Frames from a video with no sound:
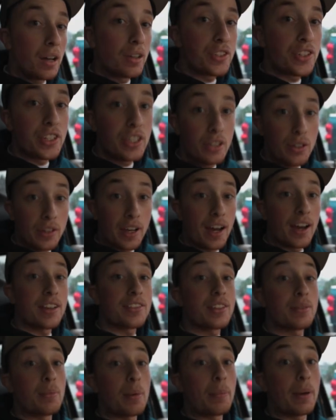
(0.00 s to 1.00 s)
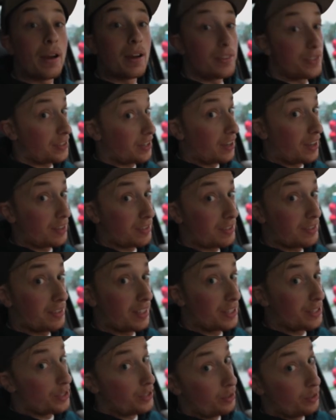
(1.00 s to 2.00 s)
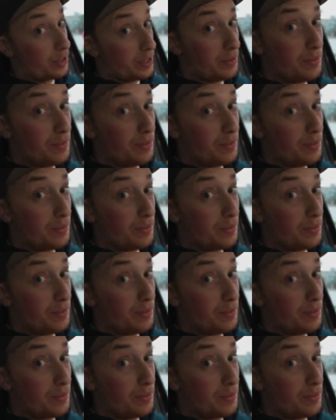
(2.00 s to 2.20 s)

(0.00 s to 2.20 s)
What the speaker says: I'll see you guys at my parents' house. Let's do